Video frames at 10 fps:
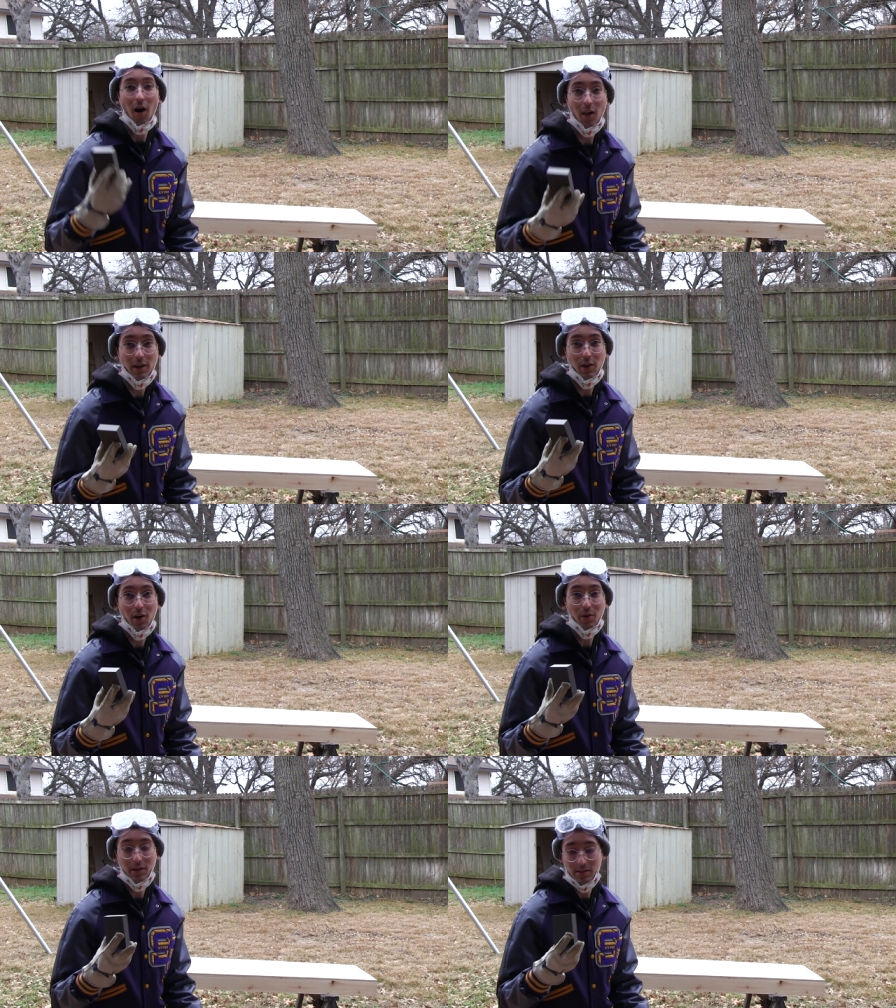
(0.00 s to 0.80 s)
All I
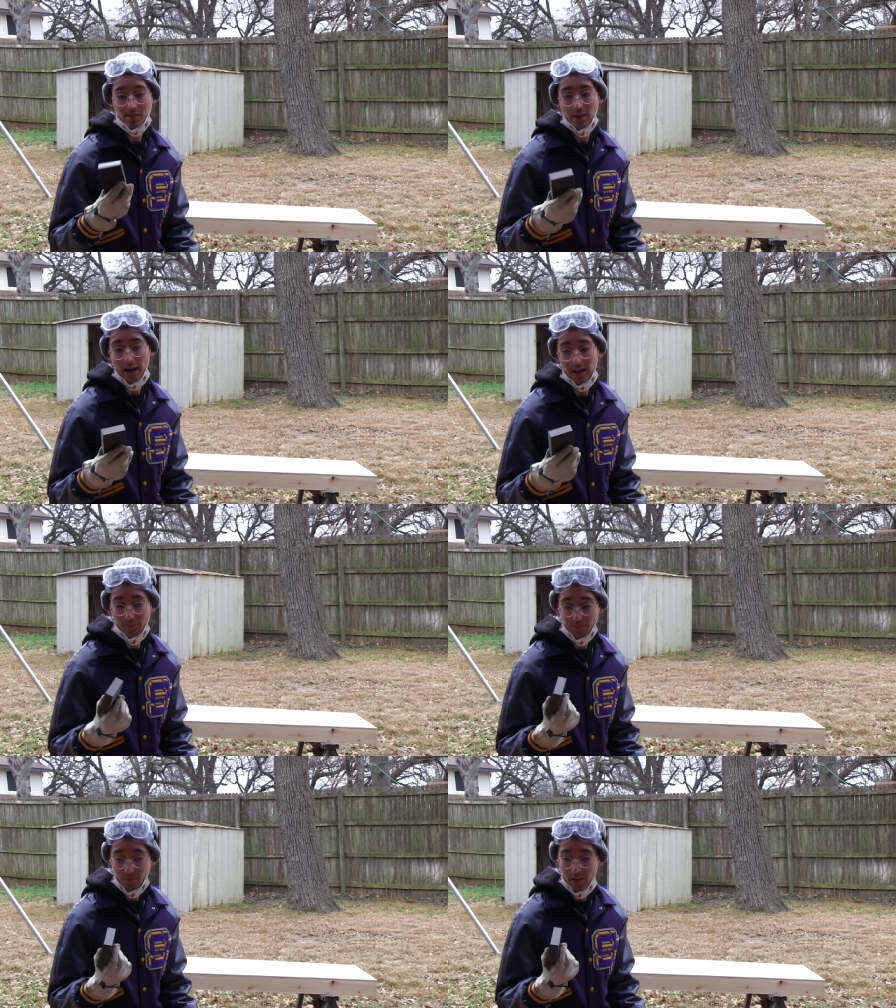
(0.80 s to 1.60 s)
know is that
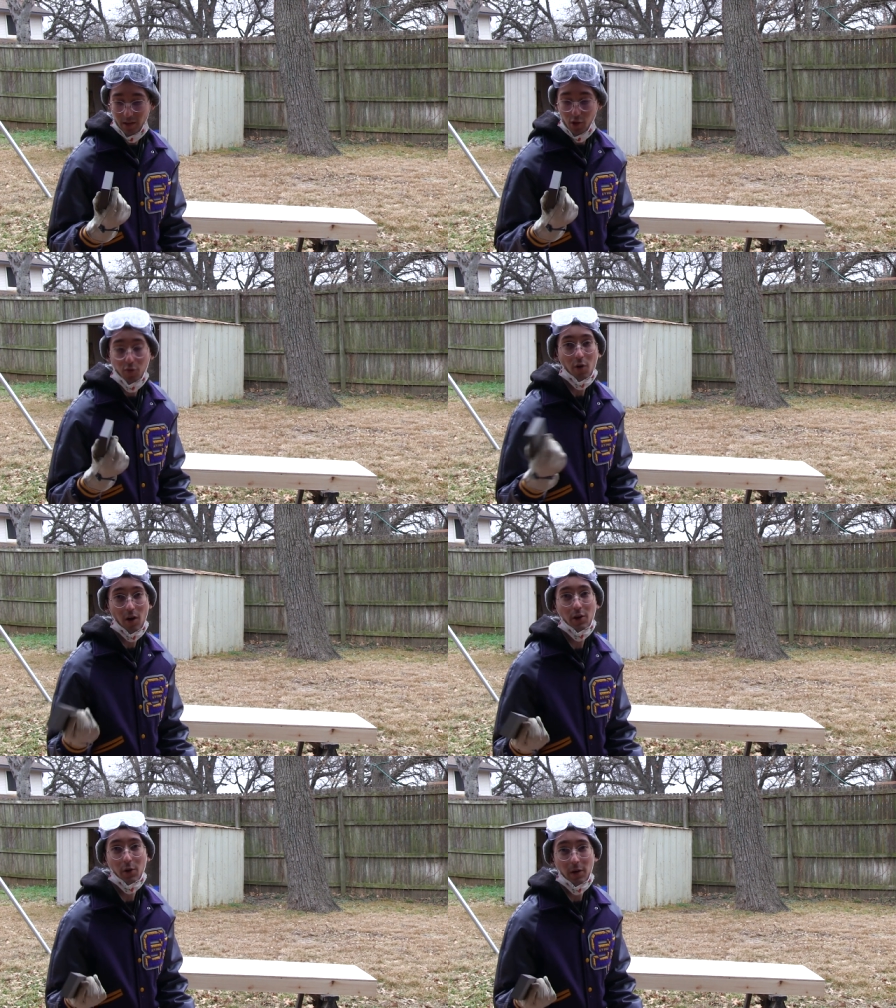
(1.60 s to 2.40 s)

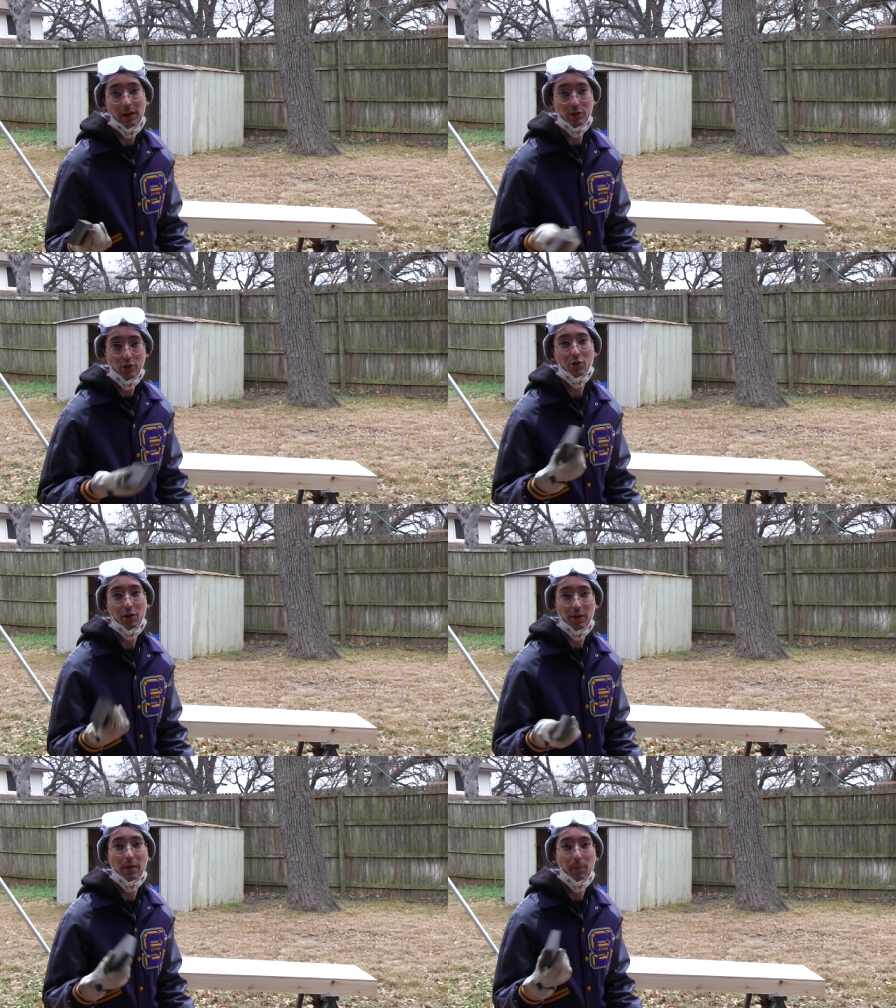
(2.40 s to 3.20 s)
400 grit is
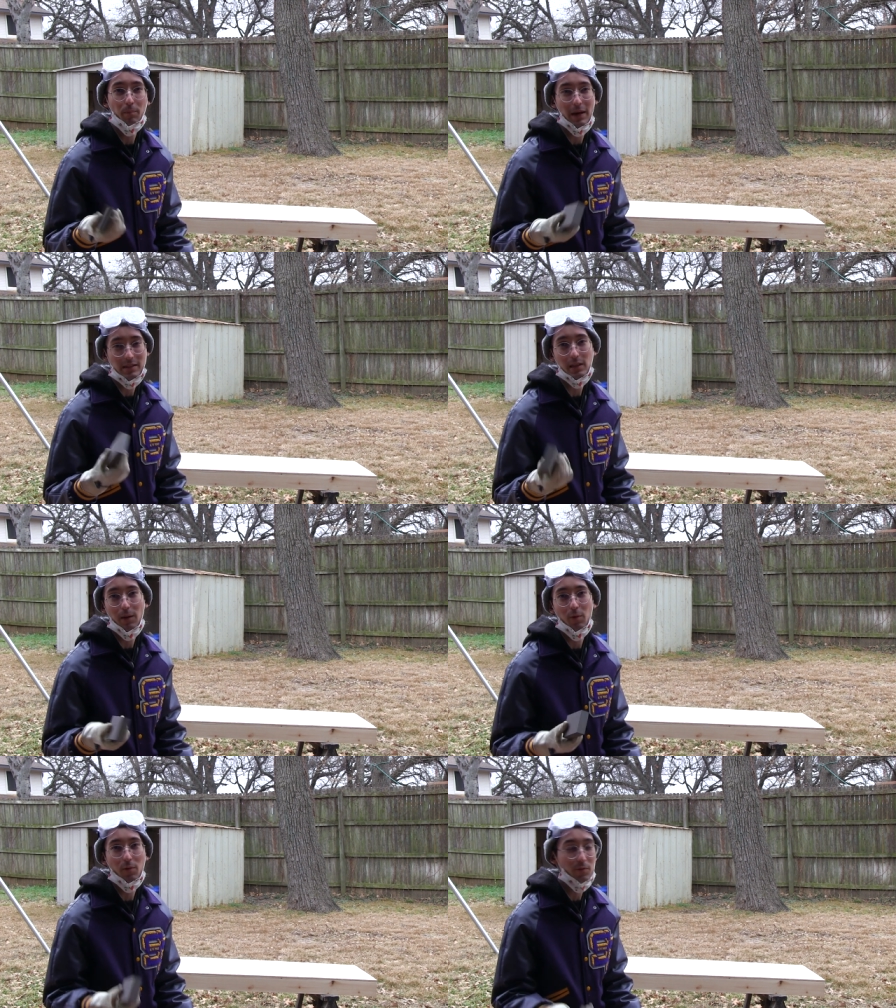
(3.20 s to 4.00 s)
usually the best level